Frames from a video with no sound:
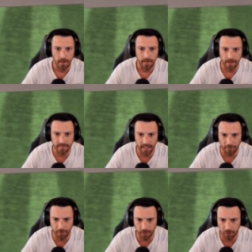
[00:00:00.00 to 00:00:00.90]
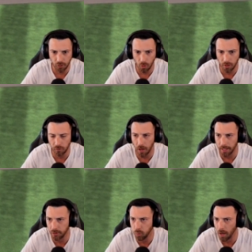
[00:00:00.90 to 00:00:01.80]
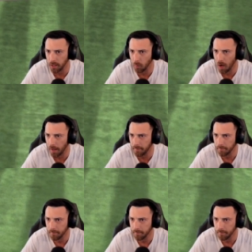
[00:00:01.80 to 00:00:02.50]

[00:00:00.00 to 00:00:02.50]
That is definitely going to score the run. It's one to one.